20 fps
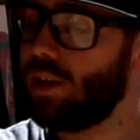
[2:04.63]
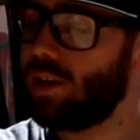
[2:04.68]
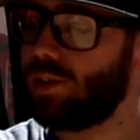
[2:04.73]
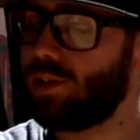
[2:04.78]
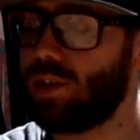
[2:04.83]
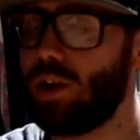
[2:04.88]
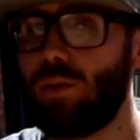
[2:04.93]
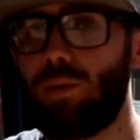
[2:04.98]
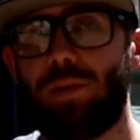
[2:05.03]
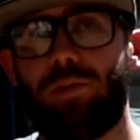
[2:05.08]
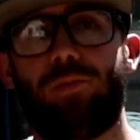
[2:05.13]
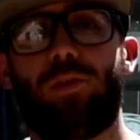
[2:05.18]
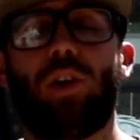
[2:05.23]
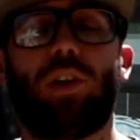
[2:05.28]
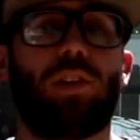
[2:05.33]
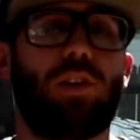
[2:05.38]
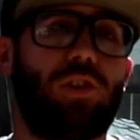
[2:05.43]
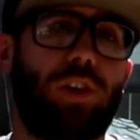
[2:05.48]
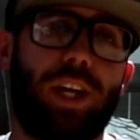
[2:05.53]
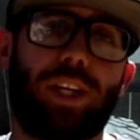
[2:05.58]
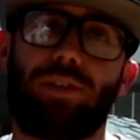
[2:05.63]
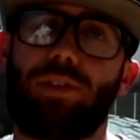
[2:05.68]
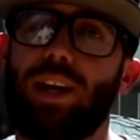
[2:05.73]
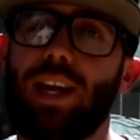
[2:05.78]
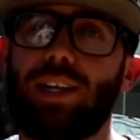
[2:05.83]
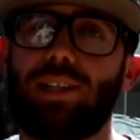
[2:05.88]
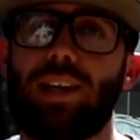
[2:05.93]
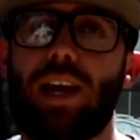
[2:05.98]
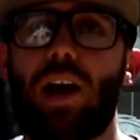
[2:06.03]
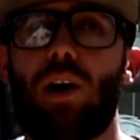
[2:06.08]
So we took the transfer
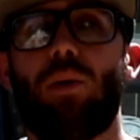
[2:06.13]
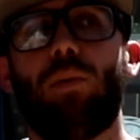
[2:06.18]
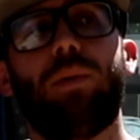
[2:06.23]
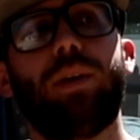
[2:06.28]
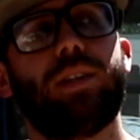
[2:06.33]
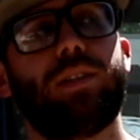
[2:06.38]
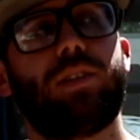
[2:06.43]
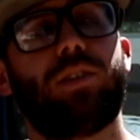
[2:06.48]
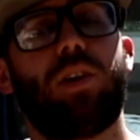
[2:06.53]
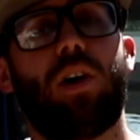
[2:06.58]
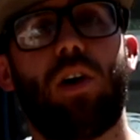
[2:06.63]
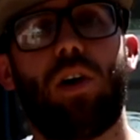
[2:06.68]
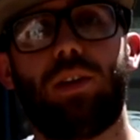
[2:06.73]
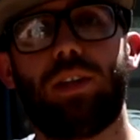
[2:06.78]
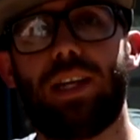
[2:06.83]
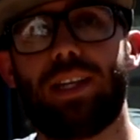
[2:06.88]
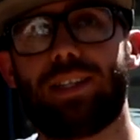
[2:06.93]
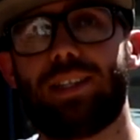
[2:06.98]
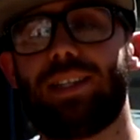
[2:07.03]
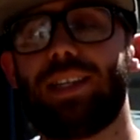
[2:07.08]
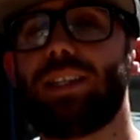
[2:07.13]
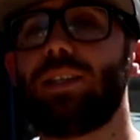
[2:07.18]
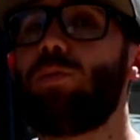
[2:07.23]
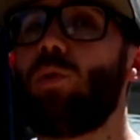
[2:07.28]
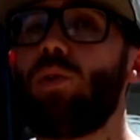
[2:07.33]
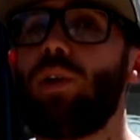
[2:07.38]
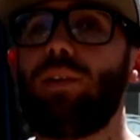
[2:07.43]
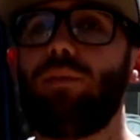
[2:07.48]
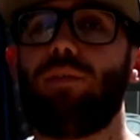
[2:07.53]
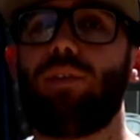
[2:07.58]
case out, we installed a
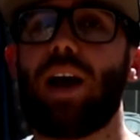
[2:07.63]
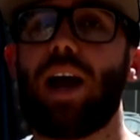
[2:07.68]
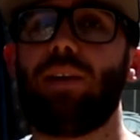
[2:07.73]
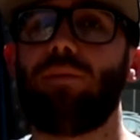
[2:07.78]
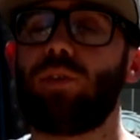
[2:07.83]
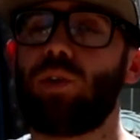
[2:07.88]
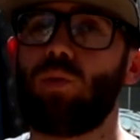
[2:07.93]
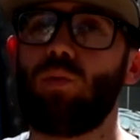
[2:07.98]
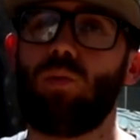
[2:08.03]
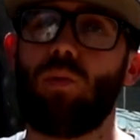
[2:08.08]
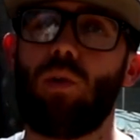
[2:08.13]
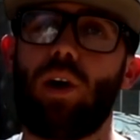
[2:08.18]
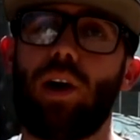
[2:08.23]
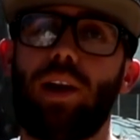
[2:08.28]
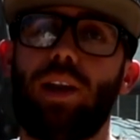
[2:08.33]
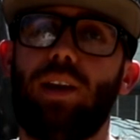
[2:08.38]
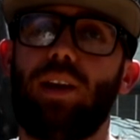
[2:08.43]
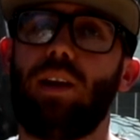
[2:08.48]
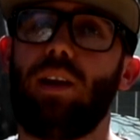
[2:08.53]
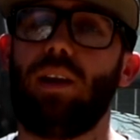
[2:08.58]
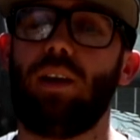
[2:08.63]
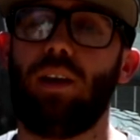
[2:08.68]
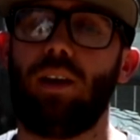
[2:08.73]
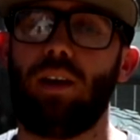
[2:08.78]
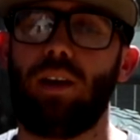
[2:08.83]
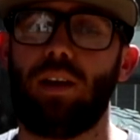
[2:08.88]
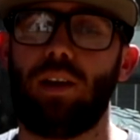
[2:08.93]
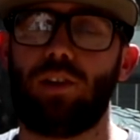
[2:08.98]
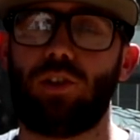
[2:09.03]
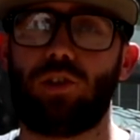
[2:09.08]
6.5-to-1
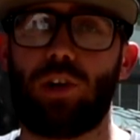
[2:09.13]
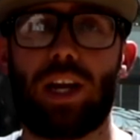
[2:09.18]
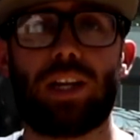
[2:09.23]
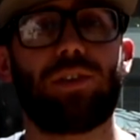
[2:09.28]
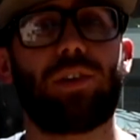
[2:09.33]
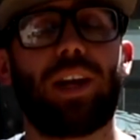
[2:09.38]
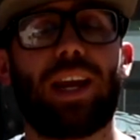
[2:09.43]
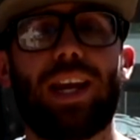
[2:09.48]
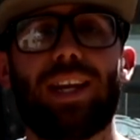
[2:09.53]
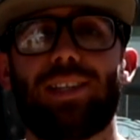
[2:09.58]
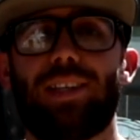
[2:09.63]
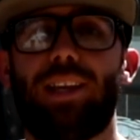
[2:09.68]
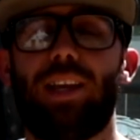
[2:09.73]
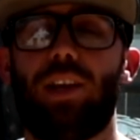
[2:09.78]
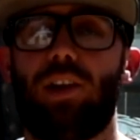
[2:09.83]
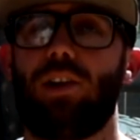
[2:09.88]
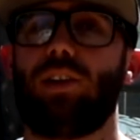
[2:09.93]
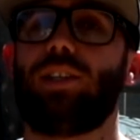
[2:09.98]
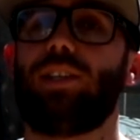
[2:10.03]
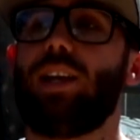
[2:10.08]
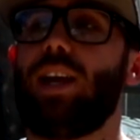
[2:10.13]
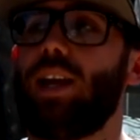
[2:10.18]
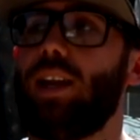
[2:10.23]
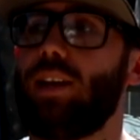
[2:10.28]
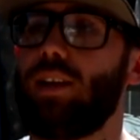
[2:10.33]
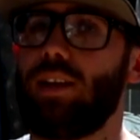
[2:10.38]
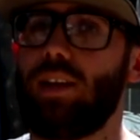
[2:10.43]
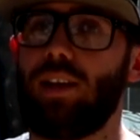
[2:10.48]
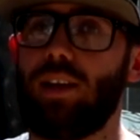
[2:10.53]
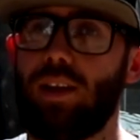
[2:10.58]
transfer case gear
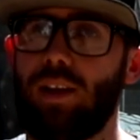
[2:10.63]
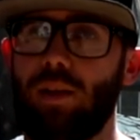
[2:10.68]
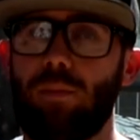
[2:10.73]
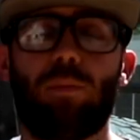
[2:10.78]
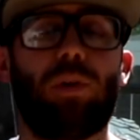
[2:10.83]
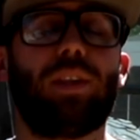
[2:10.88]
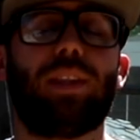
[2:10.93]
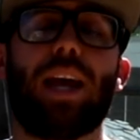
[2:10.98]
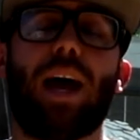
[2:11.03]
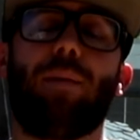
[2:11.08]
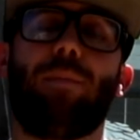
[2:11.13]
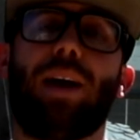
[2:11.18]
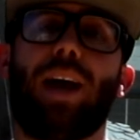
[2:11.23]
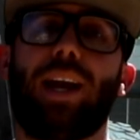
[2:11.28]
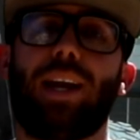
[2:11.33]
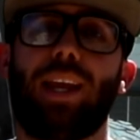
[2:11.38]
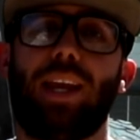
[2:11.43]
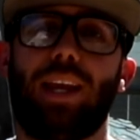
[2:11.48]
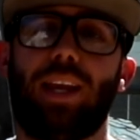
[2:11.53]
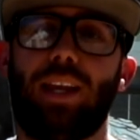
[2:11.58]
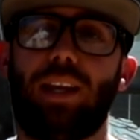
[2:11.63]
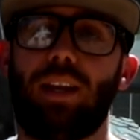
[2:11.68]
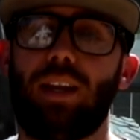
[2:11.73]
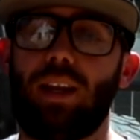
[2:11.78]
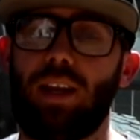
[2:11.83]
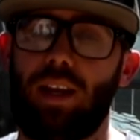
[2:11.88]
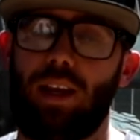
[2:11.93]
set, put that back in.